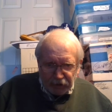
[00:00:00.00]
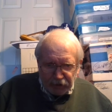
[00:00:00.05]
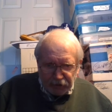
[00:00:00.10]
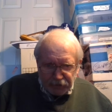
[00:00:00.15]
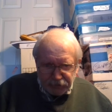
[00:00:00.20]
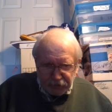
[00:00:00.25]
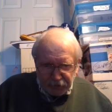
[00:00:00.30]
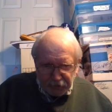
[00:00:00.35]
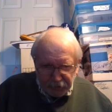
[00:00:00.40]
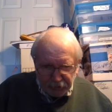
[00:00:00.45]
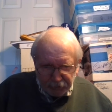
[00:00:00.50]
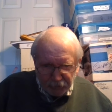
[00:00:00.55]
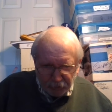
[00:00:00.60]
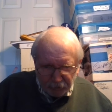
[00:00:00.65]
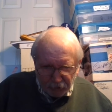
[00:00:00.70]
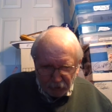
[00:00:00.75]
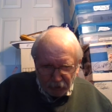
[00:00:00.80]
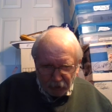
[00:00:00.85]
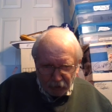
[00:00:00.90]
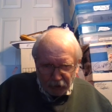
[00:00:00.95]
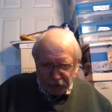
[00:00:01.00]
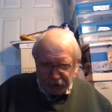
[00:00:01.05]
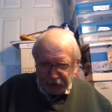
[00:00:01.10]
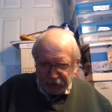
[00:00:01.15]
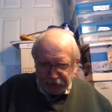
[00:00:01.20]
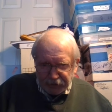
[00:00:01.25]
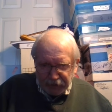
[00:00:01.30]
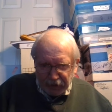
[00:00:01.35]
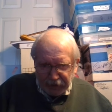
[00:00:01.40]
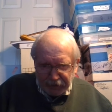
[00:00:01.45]
He's a hunter dog.
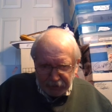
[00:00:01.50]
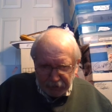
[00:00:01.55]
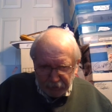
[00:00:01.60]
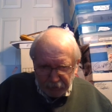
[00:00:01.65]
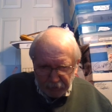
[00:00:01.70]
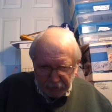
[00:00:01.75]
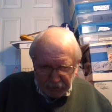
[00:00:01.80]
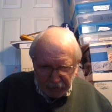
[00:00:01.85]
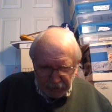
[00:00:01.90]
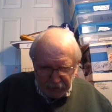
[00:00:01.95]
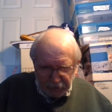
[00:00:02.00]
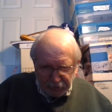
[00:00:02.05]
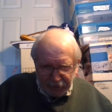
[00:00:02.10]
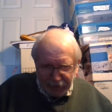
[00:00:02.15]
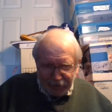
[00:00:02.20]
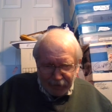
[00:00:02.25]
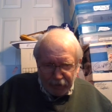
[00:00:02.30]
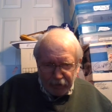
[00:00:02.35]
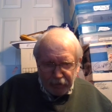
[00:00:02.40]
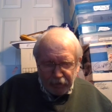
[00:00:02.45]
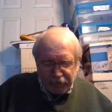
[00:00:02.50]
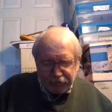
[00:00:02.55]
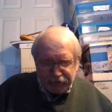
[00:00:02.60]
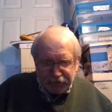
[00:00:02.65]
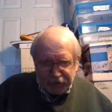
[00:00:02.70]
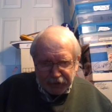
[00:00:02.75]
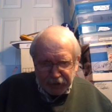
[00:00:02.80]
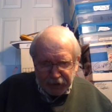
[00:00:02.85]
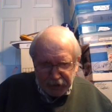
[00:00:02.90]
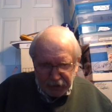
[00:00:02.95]
He that dog that
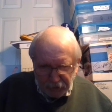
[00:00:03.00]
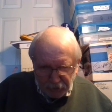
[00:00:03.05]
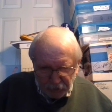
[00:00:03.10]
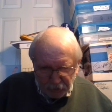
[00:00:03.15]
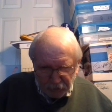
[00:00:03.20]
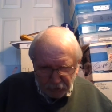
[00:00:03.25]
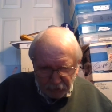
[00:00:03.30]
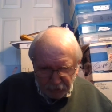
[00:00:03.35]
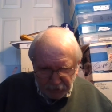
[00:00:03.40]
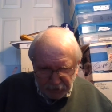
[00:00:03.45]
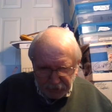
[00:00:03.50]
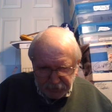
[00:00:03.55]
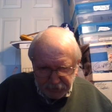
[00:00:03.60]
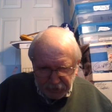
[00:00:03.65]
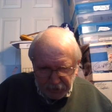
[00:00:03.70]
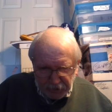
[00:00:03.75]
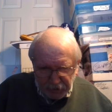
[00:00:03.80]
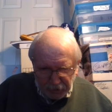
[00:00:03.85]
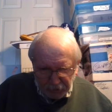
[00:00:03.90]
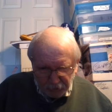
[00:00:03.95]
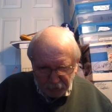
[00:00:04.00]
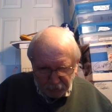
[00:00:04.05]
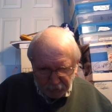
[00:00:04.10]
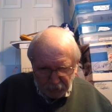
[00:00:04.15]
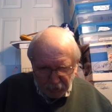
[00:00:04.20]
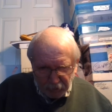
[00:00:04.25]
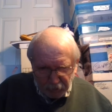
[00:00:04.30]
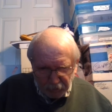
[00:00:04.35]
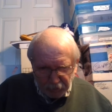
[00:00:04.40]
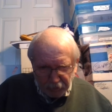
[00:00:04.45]
dog's a hunter. He's a hunter
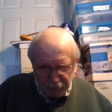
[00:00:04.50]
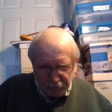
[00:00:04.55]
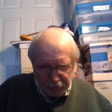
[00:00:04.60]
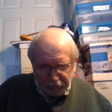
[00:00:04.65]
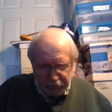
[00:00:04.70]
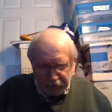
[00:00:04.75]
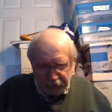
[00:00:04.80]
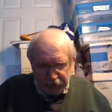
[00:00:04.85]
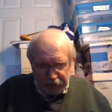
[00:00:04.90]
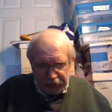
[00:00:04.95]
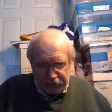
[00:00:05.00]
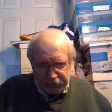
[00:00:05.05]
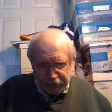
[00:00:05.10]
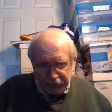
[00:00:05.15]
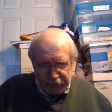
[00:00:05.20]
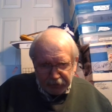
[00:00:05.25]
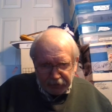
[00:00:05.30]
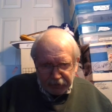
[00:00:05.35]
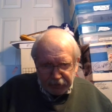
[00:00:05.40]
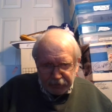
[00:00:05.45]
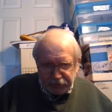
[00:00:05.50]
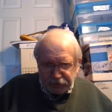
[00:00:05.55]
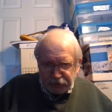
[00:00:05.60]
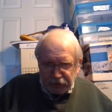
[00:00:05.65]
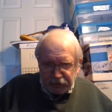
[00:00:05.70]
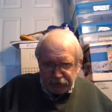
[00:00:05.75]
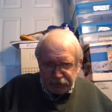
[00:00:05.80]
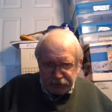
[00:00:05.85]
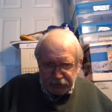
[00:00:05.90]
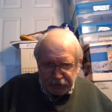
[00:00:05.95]
dog. Yeah, he's
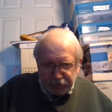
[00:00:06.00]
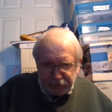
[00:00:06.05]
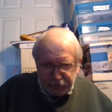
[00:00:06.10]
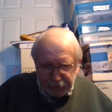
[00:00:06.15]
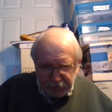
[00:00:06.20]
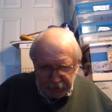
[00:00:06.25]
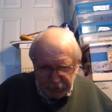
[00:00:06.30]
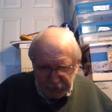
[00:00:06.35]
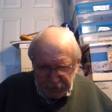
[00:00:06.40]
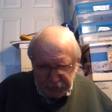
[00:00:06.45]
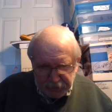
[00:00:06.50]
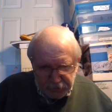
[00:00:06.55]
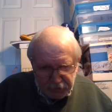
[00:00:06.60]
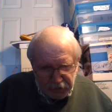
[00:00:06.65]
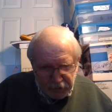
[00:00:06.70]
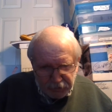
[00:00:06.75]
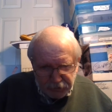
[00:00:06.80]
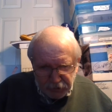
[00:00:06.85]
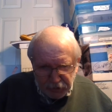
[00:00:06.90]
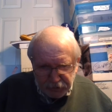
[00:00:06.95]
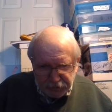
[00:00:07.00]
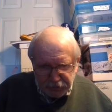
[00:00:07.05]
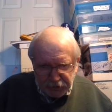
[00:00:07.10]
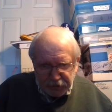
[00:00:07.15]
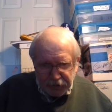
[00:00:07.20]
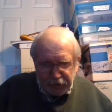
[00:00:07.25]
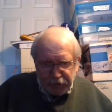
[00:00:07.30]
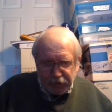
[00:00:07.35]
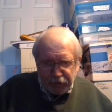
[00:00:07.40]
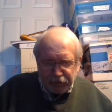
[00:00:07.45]
just not he's not just a
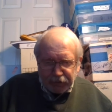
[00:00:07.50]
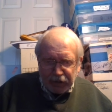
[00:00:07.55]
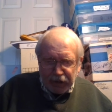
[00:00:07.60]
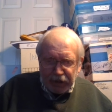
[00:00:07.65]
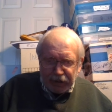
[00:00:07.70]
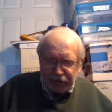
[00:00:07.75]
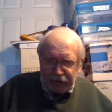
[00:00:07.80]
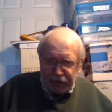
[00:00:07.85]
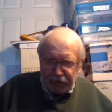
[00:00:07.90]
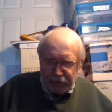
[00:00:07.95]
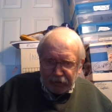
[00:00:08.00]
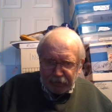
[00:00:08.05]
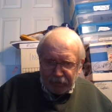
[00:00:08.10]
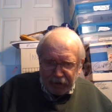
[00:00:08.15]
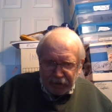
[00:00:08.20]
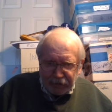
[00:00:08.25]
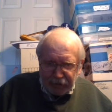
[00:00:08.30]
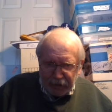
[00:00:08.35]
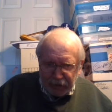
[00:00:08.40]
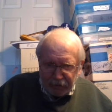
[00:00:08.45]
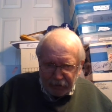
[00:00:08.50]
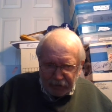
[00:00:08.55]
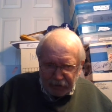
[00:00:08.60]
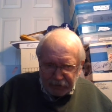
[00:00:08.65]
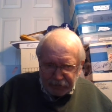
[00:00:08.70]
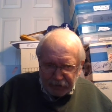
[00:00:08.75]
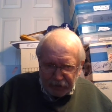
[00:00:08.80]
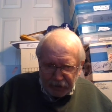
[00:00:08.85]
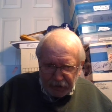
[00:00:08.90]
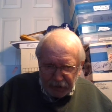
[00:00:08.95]
dog. That dog right there,
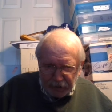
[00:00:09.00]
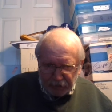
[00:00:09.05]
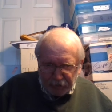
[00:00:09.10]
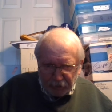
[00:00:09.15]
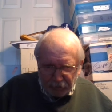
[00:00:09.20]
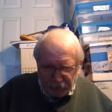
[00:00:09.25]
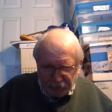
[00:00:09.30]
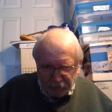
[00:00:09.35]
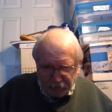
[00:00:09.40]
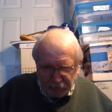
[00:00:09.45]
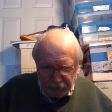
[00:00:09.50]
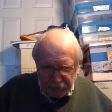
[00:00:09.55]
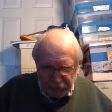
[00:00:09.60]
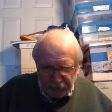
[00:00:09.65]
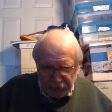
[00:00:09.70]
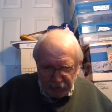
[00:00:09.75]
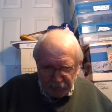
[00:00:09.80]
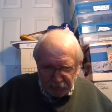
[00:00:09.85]
he's a hunter.